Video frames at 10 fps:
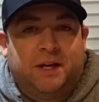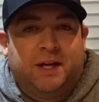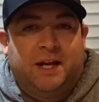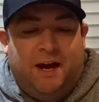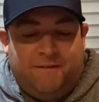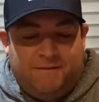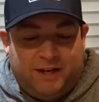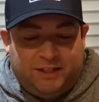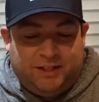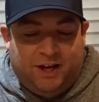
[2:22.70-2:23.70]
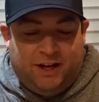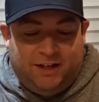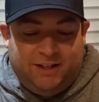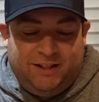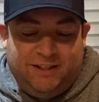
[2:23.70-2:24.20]
Yeah, this
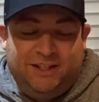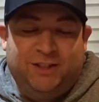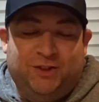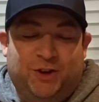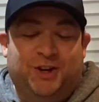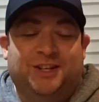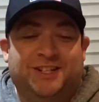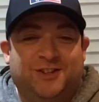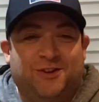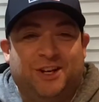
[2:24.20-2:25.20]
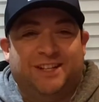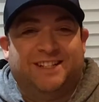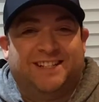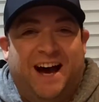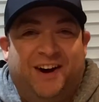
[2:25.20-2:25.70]
is a really good
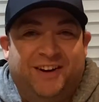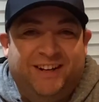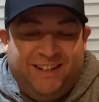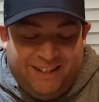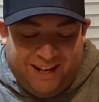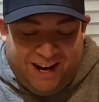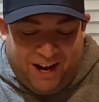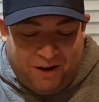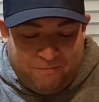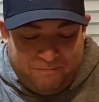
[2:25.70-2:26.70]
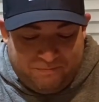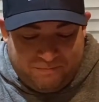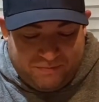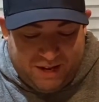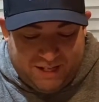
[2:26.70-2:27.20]
stout.
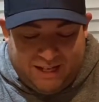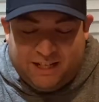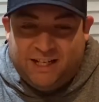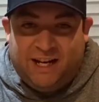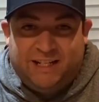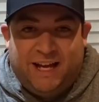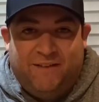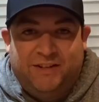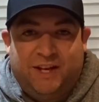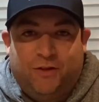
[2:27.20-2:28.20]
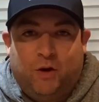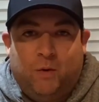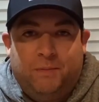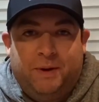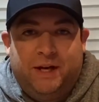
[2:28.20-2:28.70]
It's actually not as heavy as I thought it
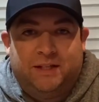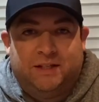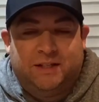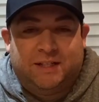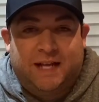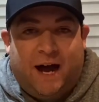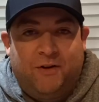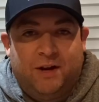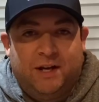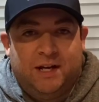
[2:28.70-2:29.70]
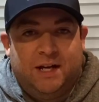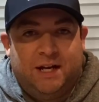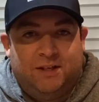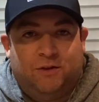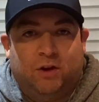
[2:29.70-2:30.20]
would be because it is a stout.
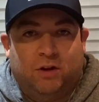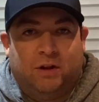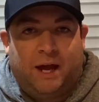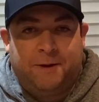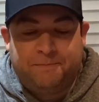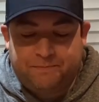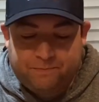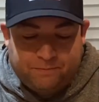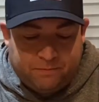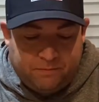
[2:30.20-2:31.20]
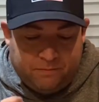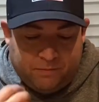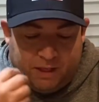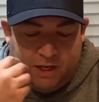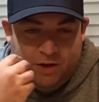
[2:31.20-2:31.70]
It's a little light.
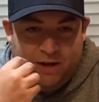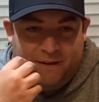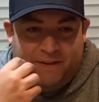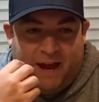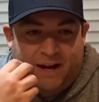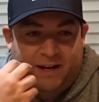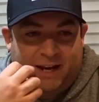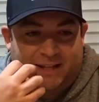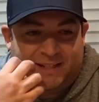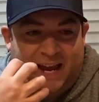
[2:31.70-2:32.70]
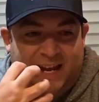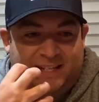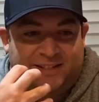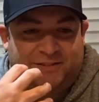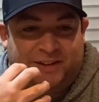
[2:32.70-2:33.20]
You get that
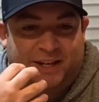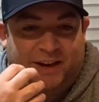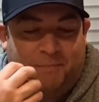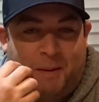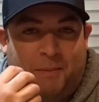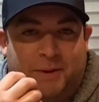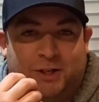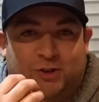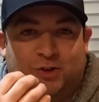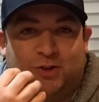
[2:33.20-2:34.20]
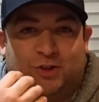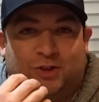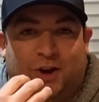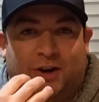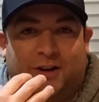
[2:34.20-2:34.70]
taste of the peppermint as soon as you
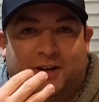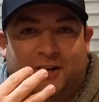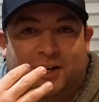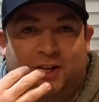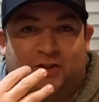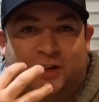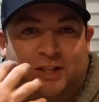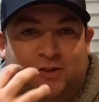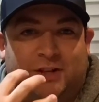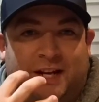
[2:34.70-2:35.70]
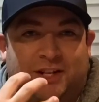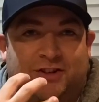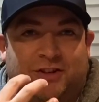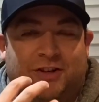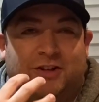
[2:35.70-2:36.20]
start drinking, as soon as it
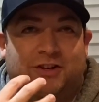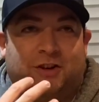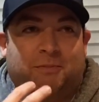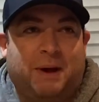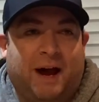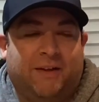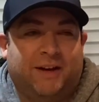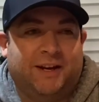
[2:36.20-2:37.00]
hits your palate.